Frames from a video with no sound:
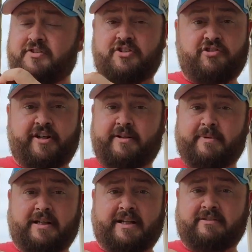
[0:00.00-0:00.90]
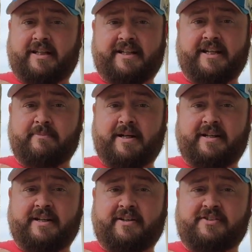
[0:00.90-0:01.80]
just treated me like, like
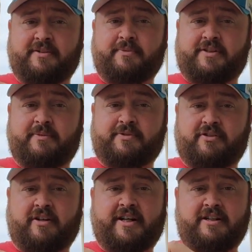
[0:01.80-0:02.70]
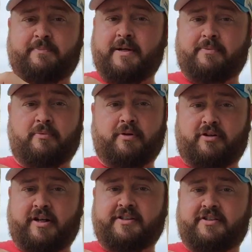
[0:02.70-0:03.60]
anybody else. It was, it was great, and the people were
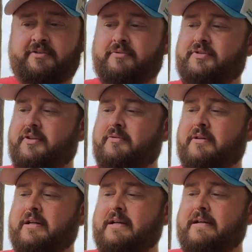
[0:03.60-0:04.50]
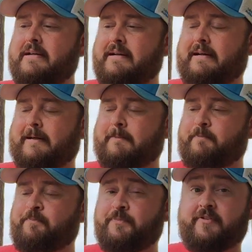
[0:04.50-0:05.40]
great too. So
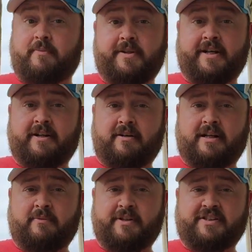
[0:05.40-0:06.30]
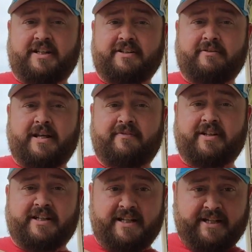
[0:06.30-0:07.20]
um, from there, uh, we stayed in New
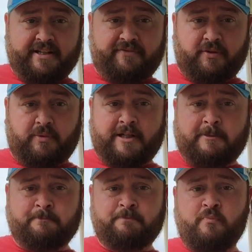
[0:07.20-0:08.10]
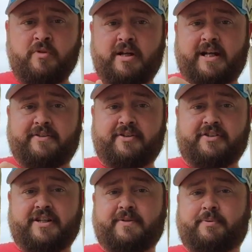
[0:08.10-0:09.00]
Haven, Connecticut for a while. And
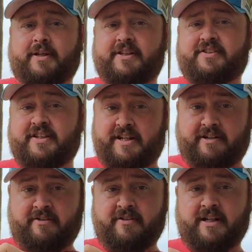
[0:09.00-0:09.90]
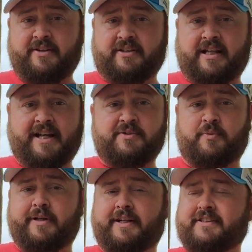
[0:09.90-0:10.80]
there's another place there, uh, the last
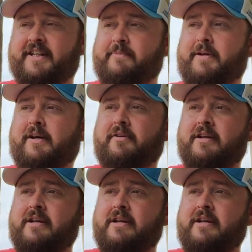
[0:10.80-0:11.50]
one I'll tell you about.